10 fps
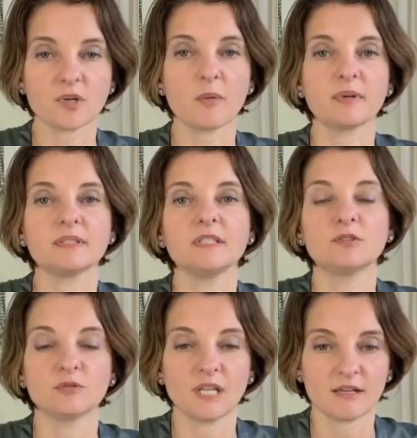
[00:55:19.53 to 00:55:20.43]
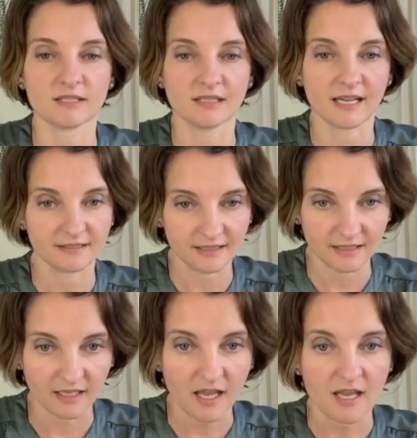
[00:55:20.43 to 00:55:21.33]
property in 2019.